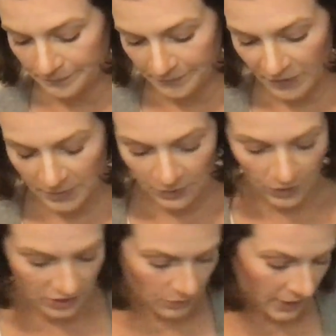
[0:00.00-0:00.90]
Feminine
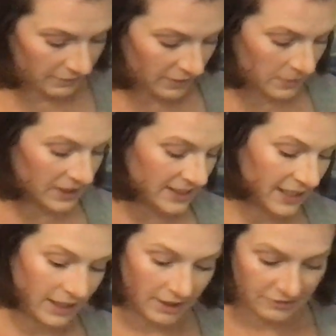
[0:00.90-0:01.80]
walked away. Feminine said
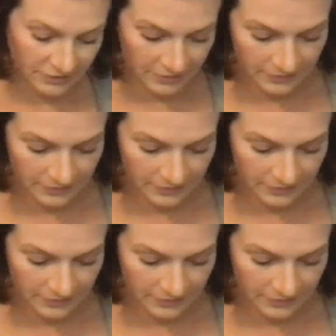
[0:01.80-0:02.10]
enough.